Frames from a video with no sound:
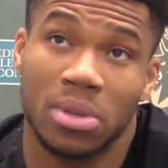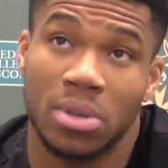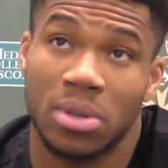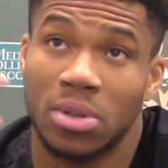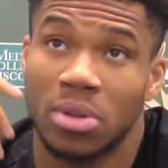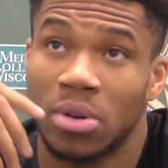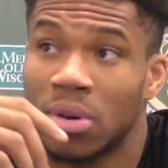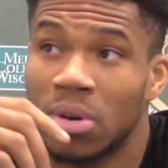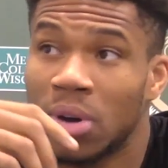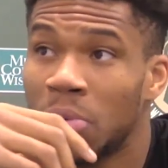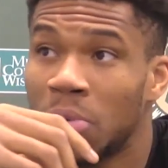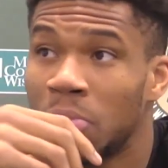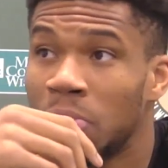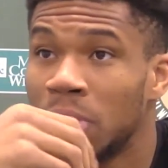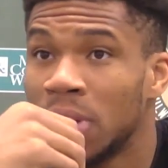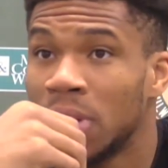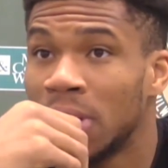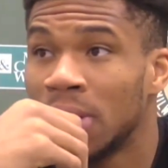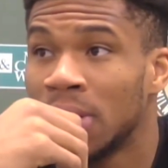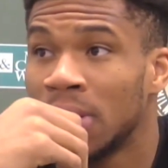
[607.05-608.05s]
You know, are
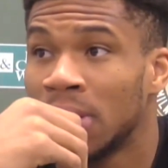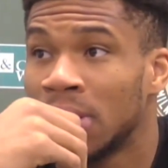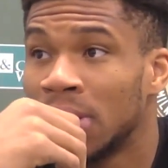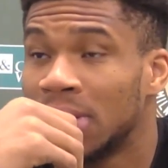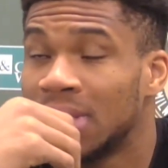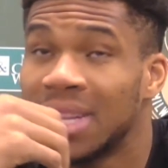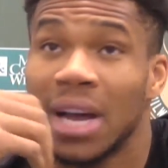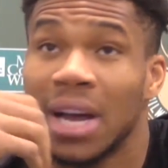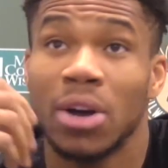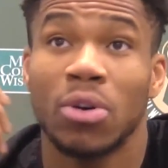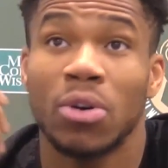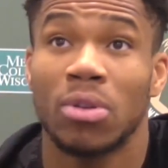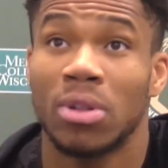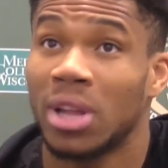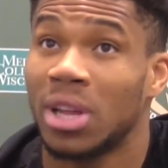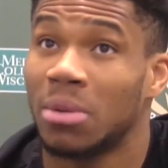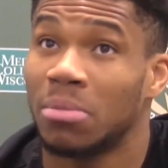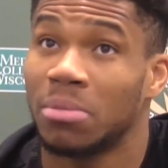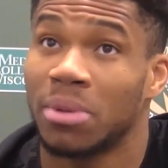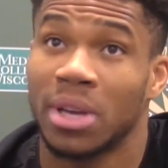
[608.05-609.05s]
we not gonna
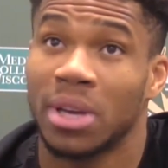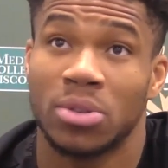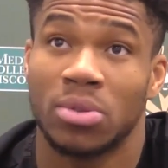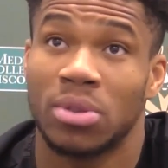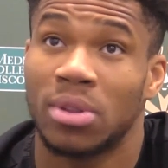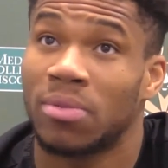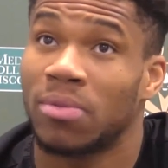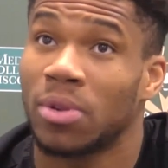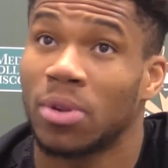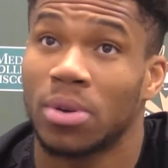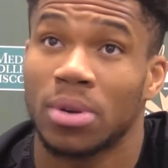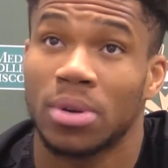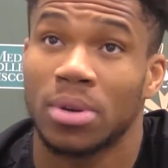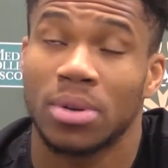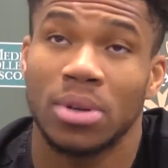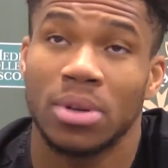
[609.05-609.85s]
let him get to the floater?